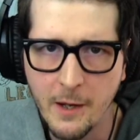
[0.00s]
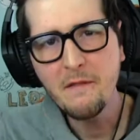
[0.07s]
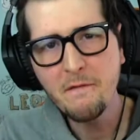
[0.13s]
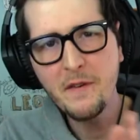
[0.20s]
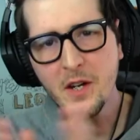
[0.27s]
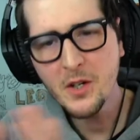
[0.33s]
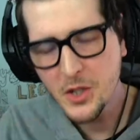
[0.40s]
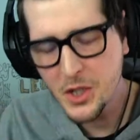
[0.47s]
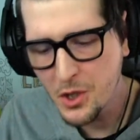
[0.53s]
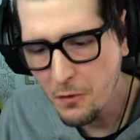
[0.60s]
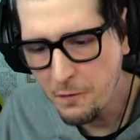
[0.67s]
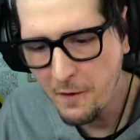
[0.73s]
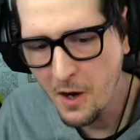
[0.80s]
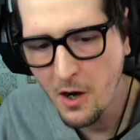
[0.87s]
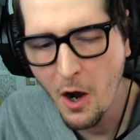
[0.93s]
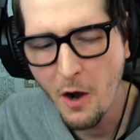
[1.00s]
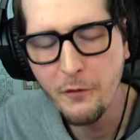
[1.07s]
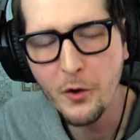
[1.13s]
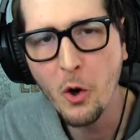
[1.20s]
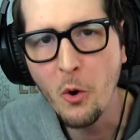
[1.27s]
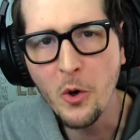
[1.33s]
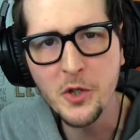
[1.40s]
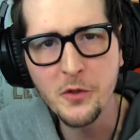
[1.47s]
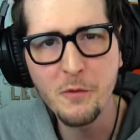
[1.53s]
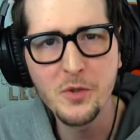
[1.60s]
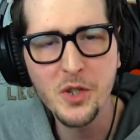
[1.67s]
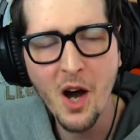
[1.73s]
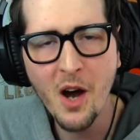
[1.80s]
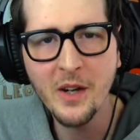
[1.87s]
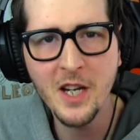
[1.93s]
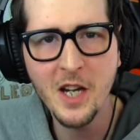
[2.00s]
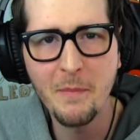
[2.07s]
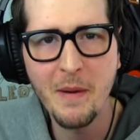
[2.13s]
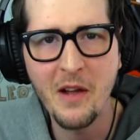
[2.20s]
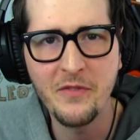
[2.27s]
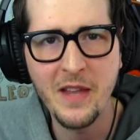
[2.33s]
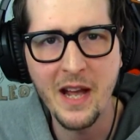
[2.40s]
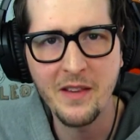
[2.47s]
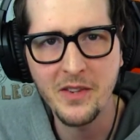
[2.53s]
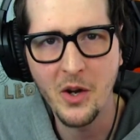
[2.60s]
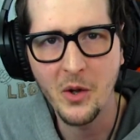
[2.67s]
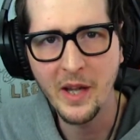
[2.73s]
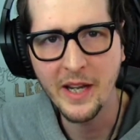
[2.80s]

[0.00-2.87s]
They veered so far off course from talking about that though.